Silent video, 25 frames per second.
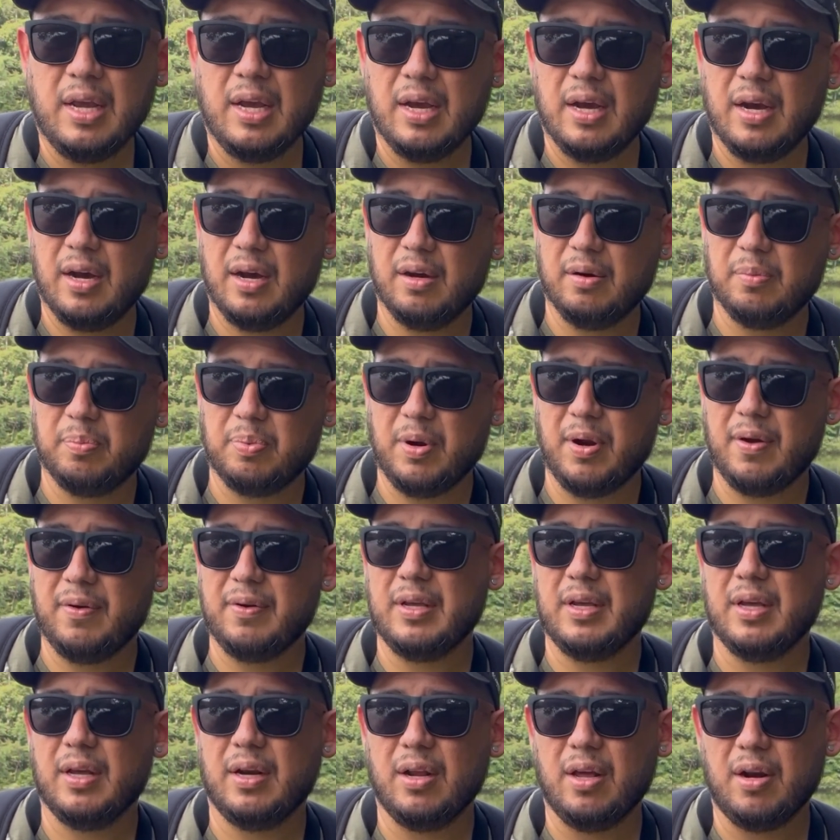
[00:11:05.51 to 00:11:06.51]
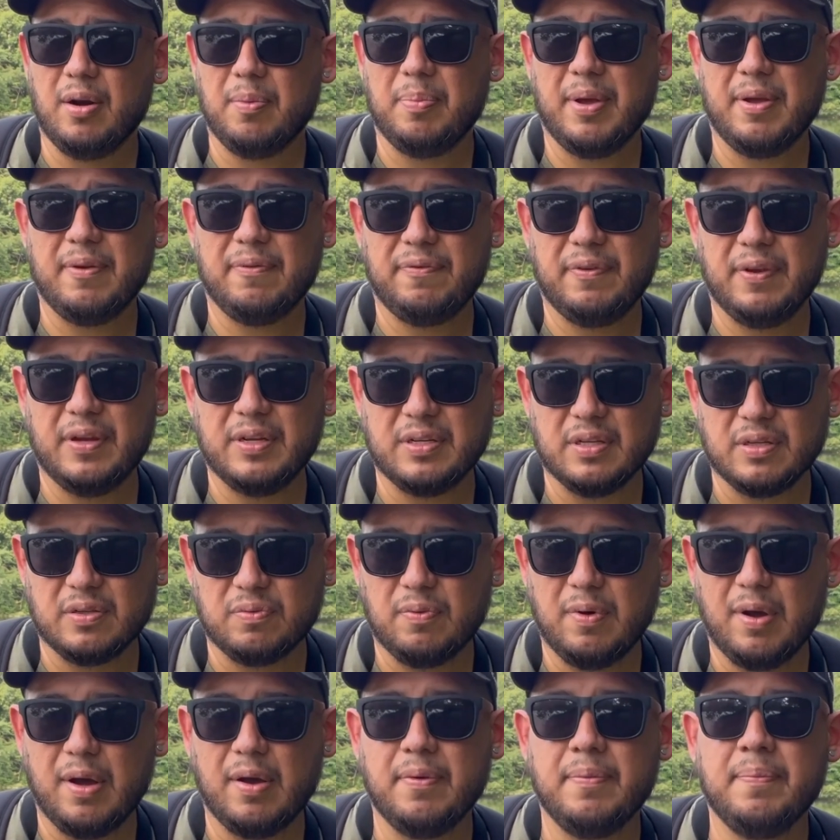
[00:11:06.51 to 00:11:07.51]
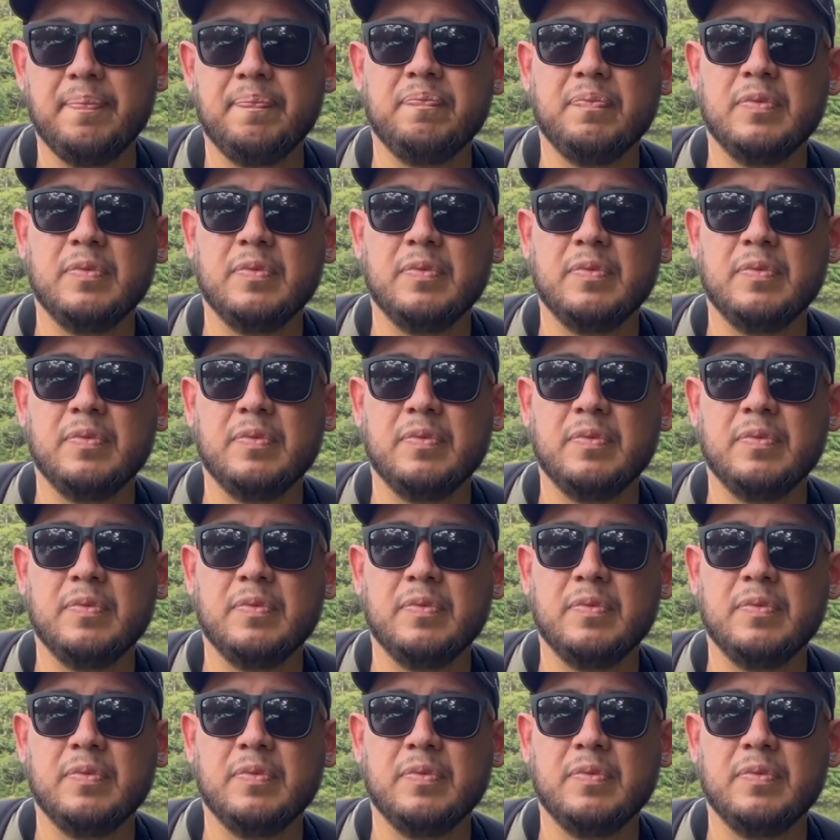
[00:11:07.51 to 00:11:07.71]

probably a lot of bait fish as well.